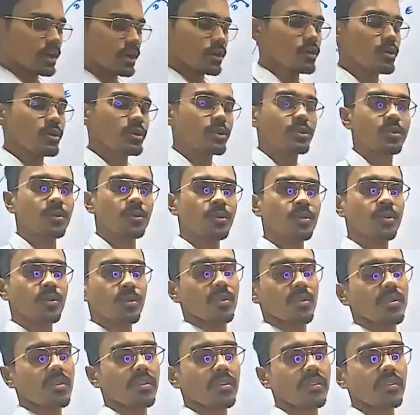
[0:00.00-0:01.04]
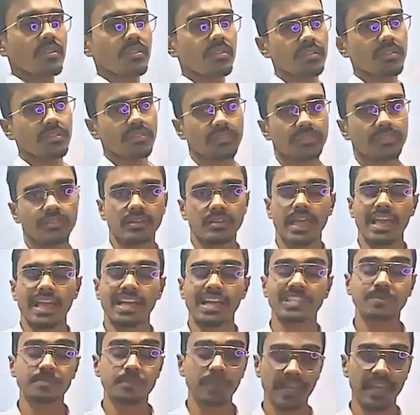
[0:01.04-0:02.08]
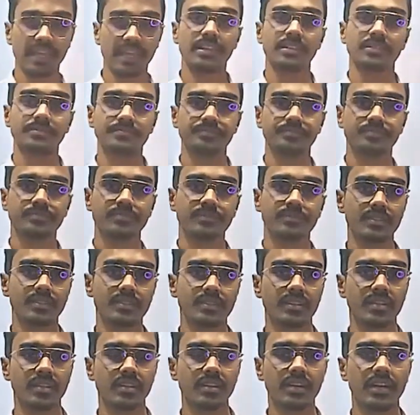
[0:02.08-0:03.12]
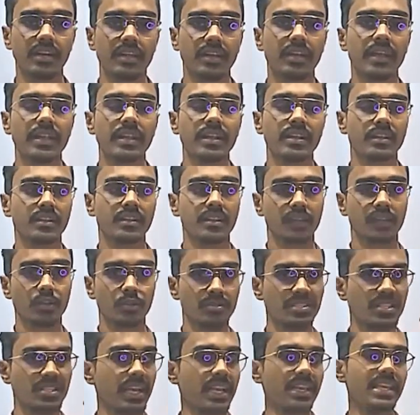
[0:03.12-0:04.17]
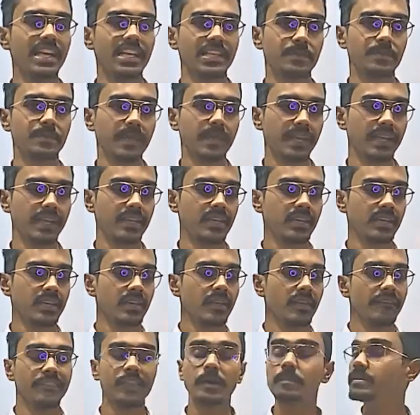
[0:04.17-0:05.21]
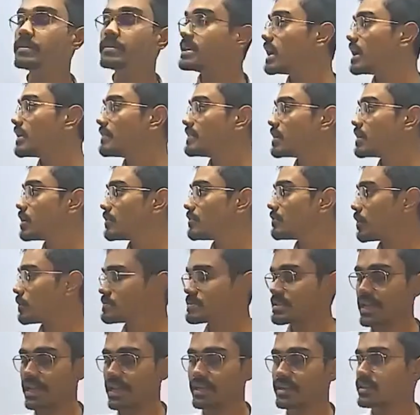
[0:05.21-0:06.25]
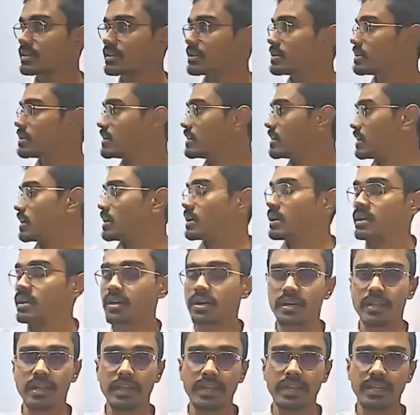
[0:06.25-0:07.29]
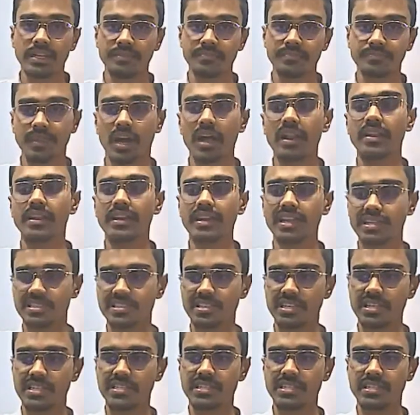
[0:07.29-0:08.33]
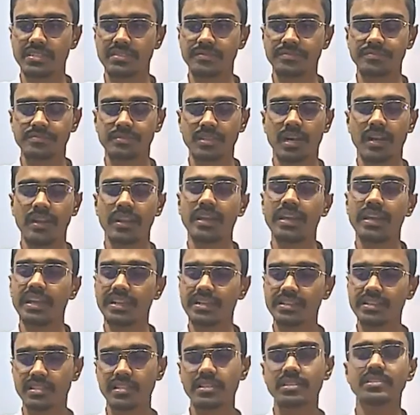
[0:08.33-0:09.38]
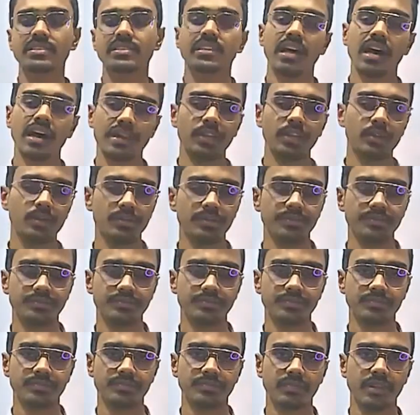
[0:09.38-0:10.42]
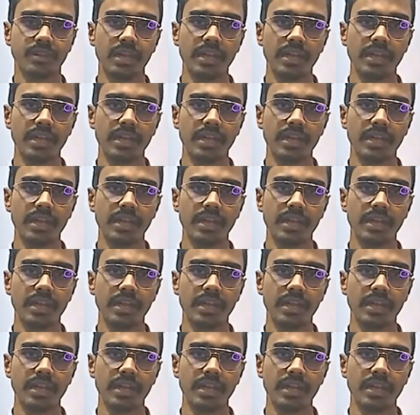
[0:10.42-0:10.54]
to explain, right? Logically explain the behavior of object, right? Under each region, under each scenario, right?